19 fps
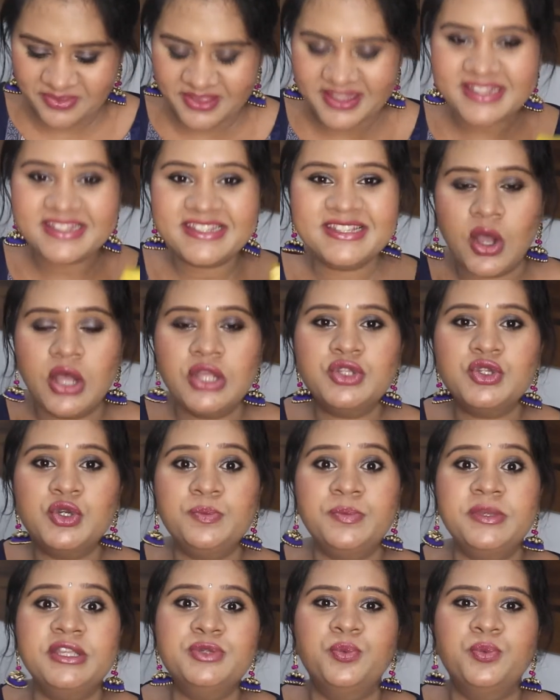This is cost
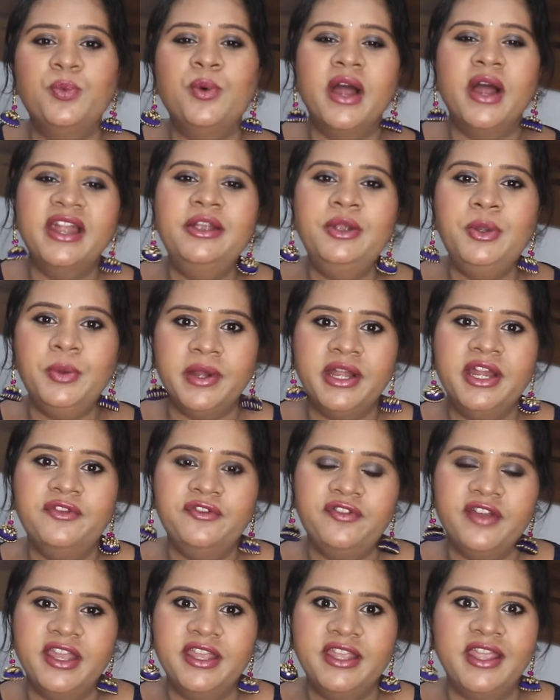rupees
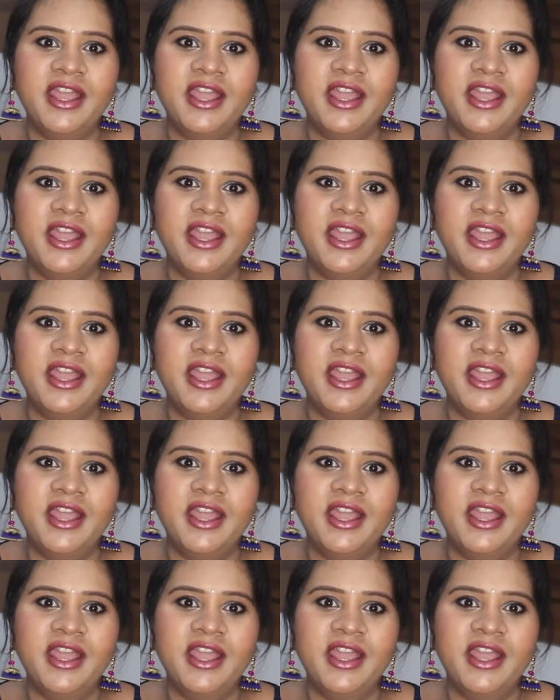125.